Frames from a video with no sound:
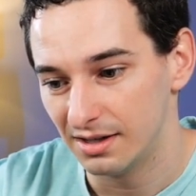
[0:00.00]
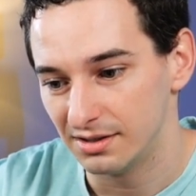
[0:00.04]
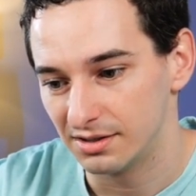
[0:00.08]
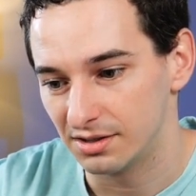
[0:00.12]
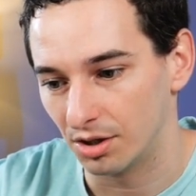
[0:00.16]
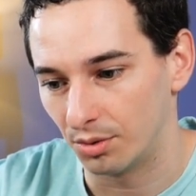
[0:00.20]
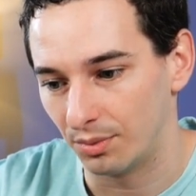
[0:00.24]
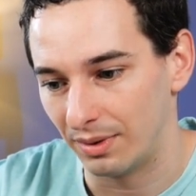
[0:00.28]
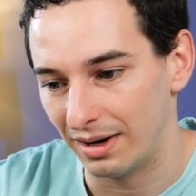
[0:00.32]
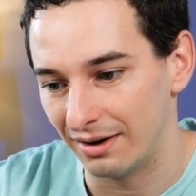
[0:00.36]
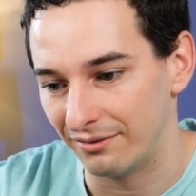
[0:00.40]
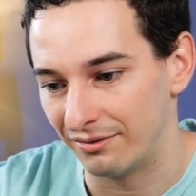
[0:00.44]

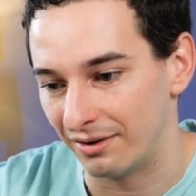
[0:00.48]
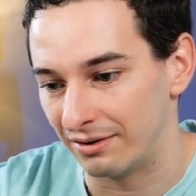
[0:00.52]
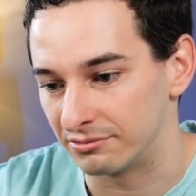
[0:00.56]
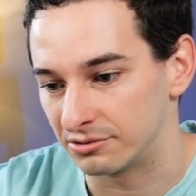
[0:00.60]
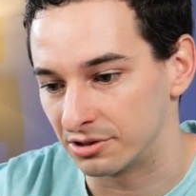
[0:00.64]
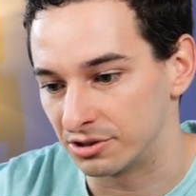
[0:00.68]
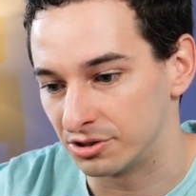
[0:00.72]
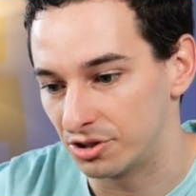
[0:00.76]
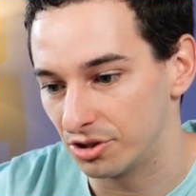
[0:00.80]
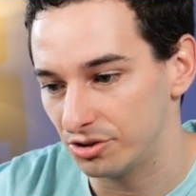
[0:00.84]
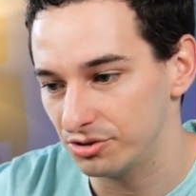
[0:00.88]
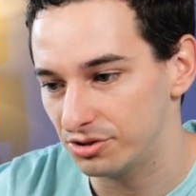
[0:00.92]
So we have a
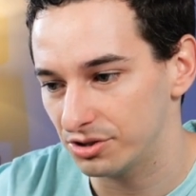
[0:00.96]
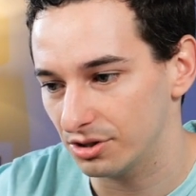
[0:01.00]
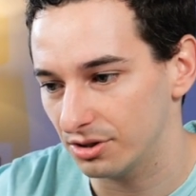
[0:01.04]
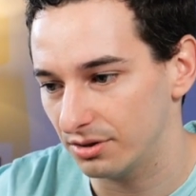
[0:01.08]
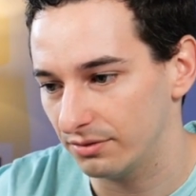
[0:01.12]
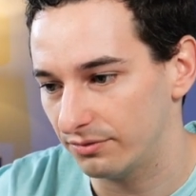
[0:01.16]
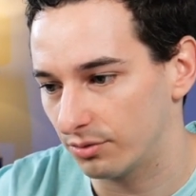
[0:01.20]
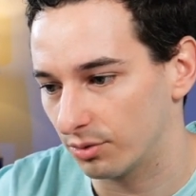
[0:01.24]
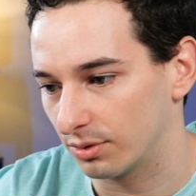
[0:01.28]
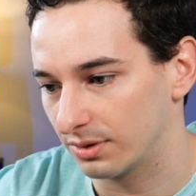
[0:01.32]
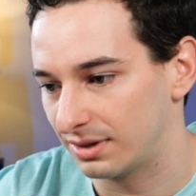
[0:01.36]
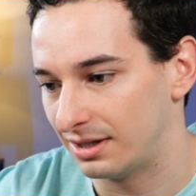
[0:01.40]

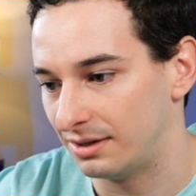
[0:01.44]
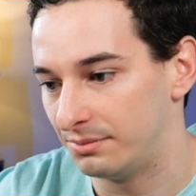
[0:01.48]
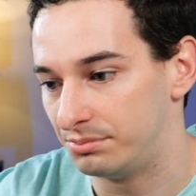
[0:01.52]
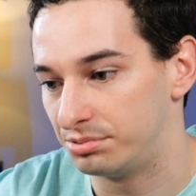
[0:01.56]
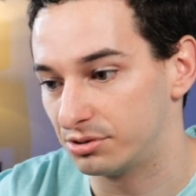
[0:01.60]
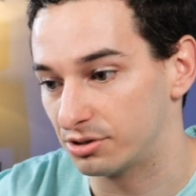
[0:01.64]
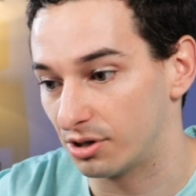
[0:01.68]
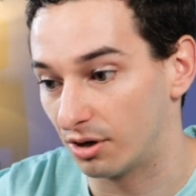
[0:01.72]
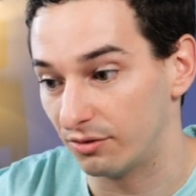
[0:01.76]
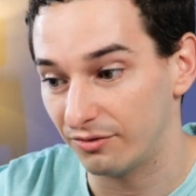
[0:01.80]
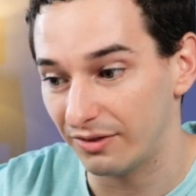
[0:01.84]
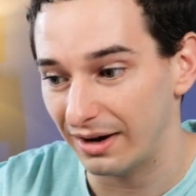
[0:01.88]
reducer for the
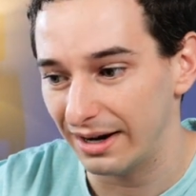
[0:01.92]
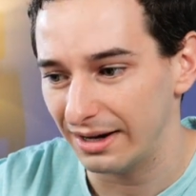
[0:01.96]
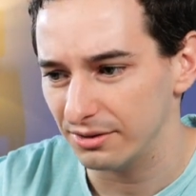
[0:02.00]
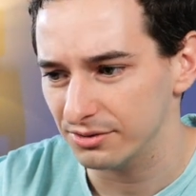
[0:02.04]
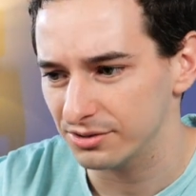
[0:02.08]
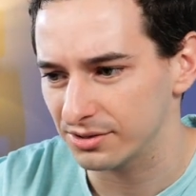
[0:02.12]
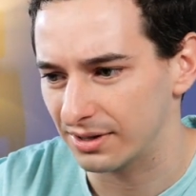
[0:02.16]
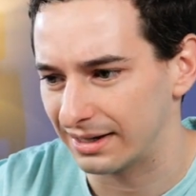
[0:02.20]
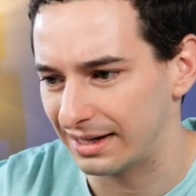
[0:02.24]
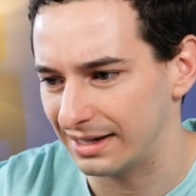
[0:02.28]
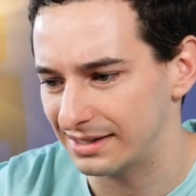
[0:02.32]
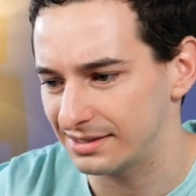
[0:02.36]

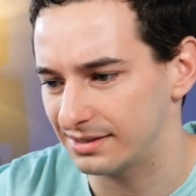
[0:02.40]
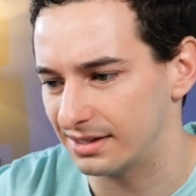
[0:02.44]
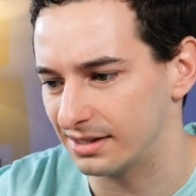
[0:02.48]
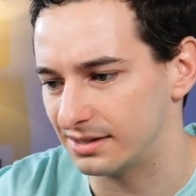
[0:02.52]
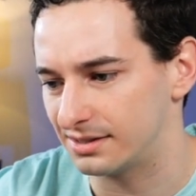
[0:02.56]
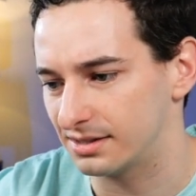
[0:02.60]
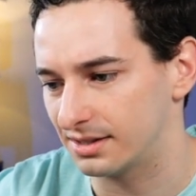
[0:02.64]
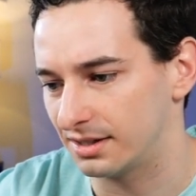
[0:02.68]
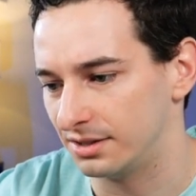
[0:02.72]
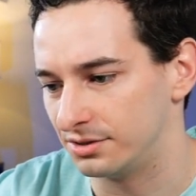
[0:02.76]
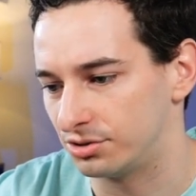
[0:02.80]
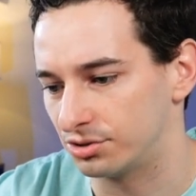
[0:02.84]
profile. So I guess
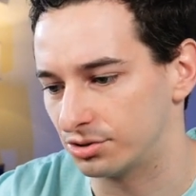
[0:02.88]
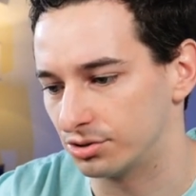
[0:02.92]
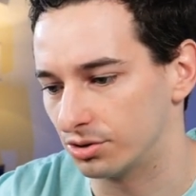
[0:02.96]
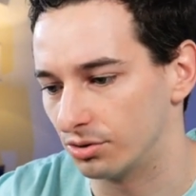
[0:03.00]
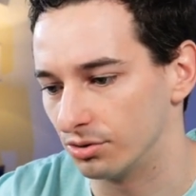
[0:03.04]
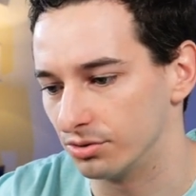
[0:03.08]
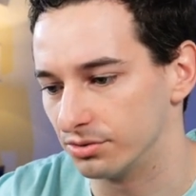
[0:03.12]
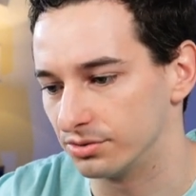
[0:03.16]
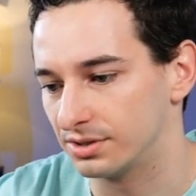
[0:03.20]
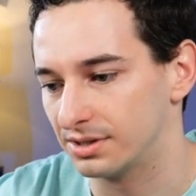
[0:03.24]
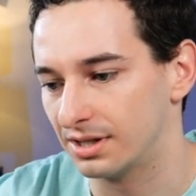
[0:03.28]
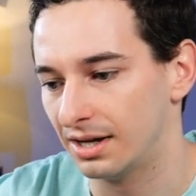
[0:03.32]
this
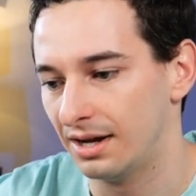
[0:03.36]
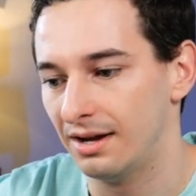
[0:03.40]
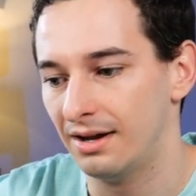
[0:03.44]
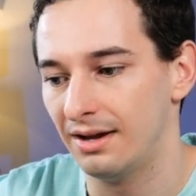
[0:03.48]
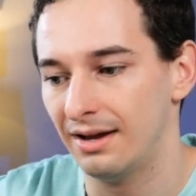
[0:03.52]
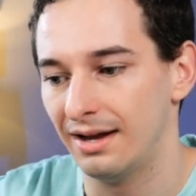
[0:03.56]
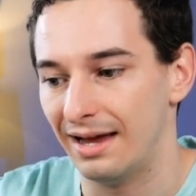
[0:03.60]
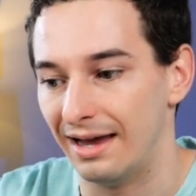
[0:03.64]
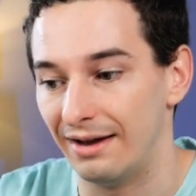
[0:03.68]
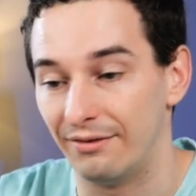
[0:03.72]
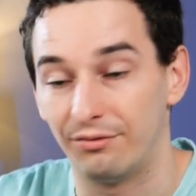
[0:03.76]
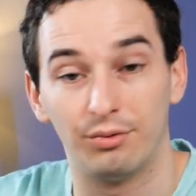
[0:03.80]
controls
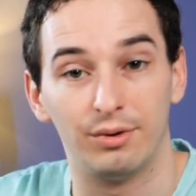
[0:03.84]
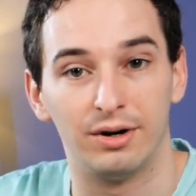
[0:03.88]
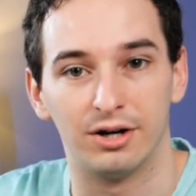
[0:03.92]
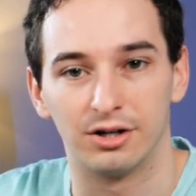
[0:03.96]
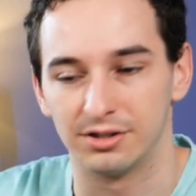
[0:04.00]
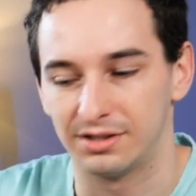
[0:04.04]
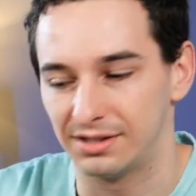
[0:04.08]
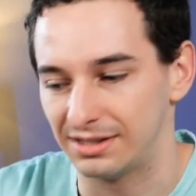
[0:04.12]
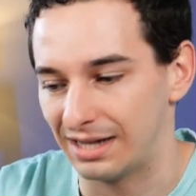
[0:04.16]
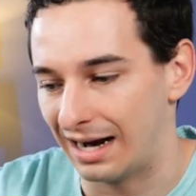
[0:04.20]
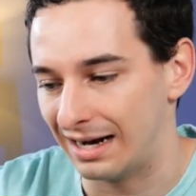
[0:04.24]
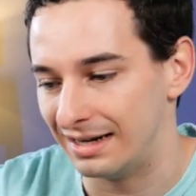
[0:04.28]
if we
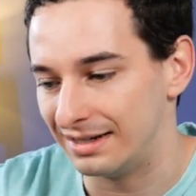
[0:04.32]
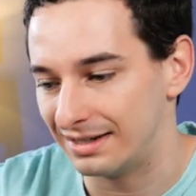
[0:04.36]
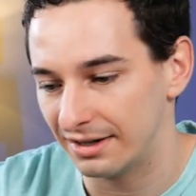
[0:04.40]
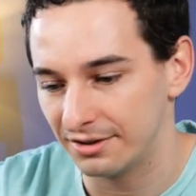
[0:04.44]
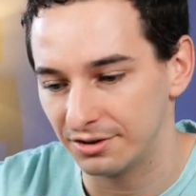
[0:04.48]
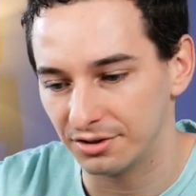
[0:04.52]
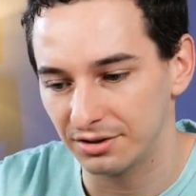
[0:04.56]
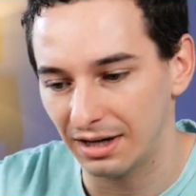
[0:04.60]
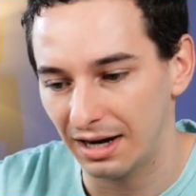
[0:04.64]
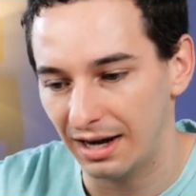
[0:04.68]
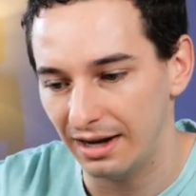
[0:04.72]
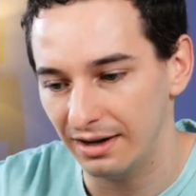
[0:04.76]
are signed
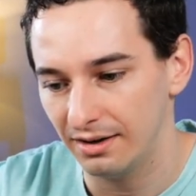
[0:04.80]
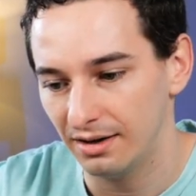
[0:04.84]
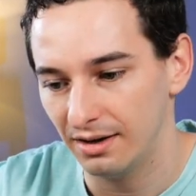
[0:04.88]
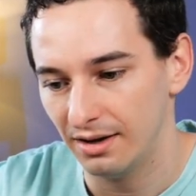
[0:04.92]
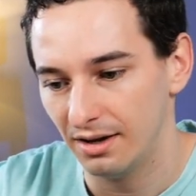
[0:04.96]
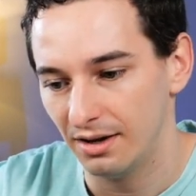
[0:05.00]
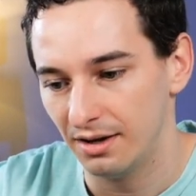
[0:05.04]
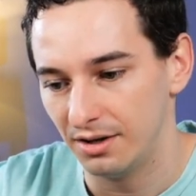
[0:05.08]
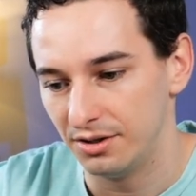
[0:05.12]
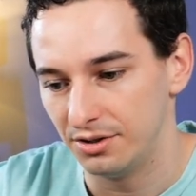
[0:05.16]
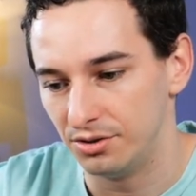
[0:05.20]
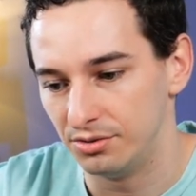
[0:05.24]
in or not
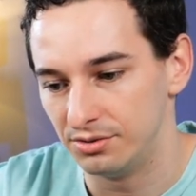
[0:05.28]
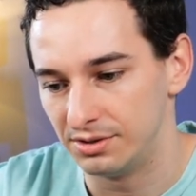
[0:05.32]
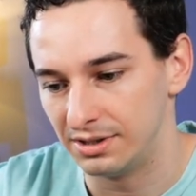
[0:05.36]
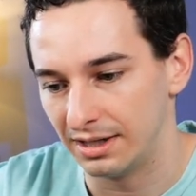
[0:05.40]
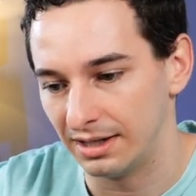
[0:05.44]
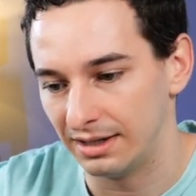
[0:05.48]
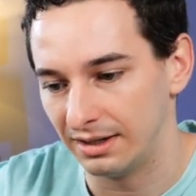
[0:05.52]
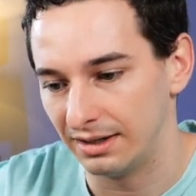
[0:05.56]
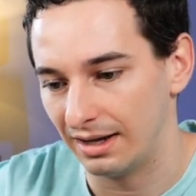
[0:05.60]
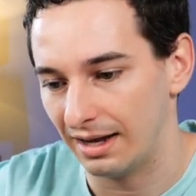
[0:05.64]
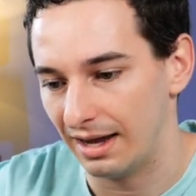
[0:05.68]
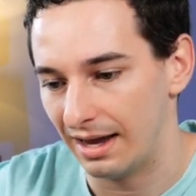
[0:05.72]

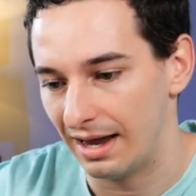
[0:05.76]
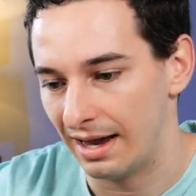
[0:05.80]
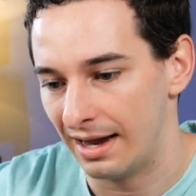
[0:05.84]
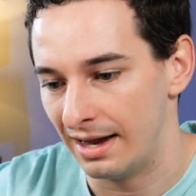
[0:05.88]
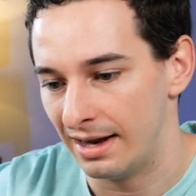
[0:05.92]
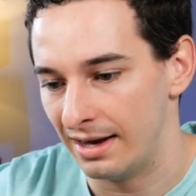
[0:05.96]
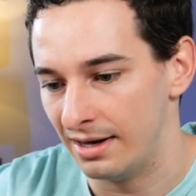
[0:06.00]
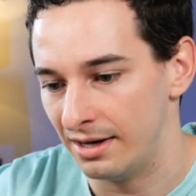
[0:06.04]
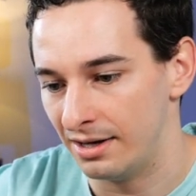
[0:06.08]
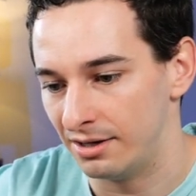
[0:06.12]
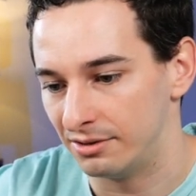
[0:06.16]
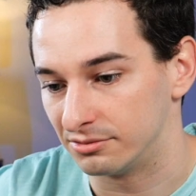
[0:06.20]
using
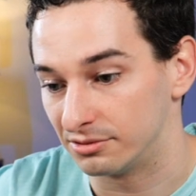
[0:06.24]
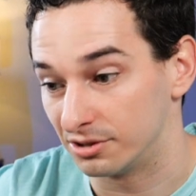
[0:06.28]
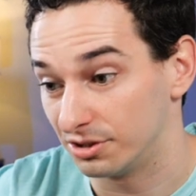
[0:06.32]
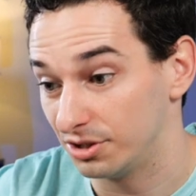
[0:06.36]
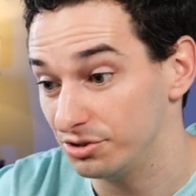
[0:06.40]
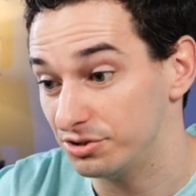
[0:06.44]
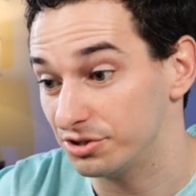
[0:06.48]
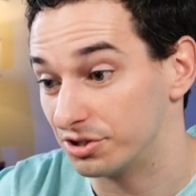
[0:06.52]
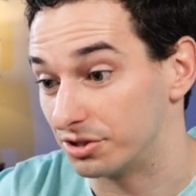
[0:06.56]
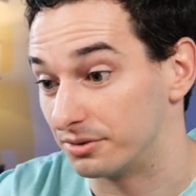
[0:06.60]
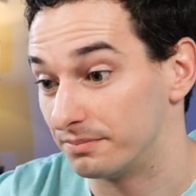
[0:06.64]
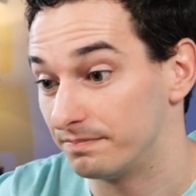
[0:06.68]
a
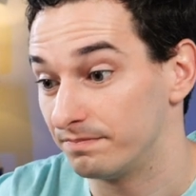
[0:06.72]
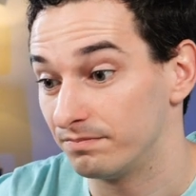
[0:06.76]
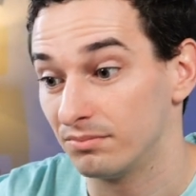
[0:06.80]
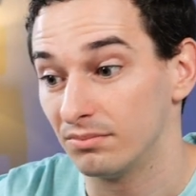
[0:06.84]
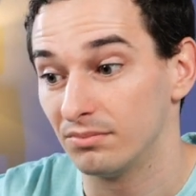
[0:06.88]
reducer.